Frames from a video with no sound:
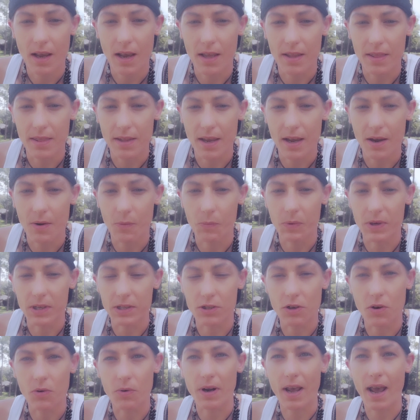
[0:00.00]
and that we
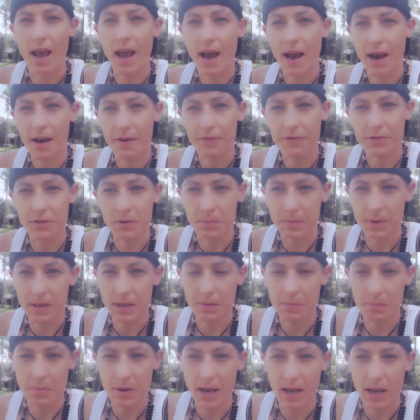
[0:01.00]
don't have to
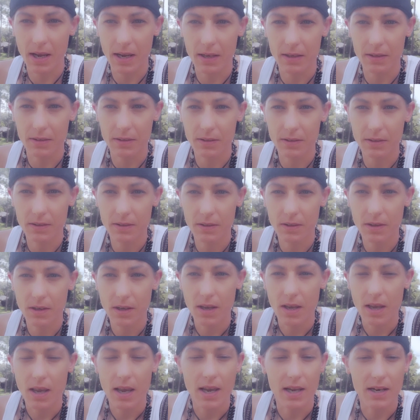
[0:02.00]
be in pain.
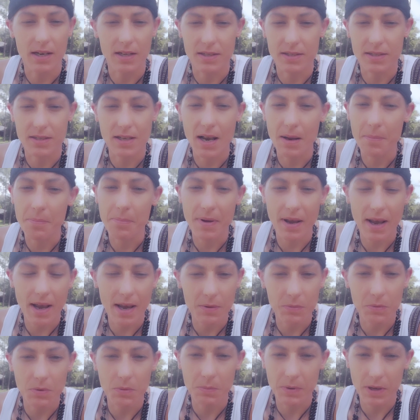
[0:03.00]
And it's not
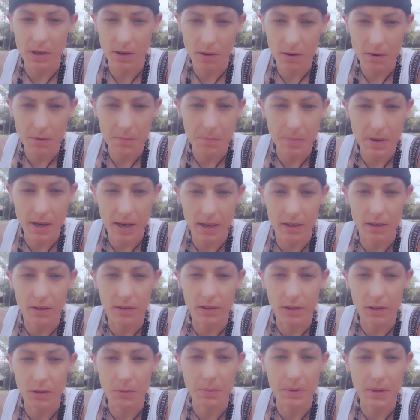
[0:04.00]
bad when we are in pain. A
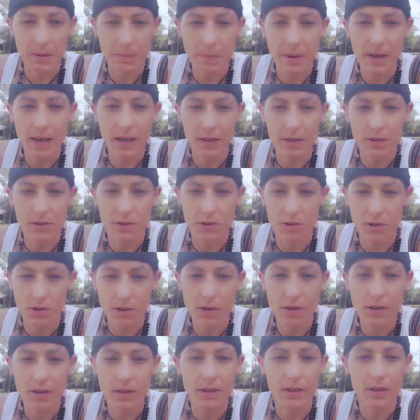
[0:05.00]
little bit of pain is
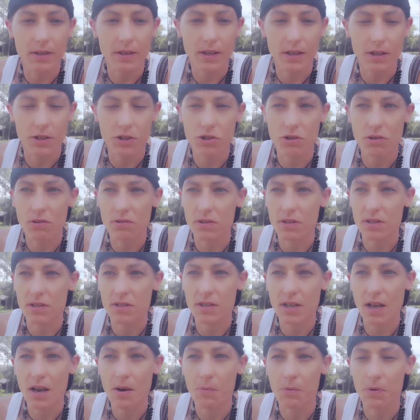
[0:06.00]
good. It shows
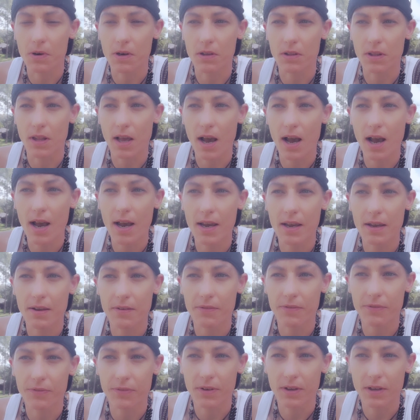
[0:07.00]
us that we're
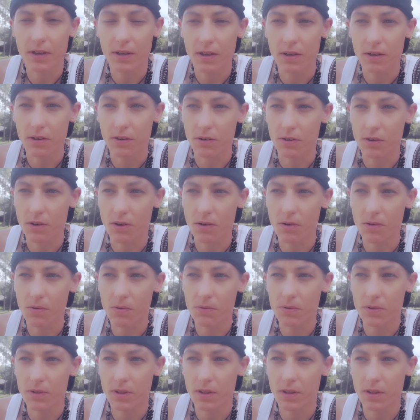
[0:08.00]
alive, you know.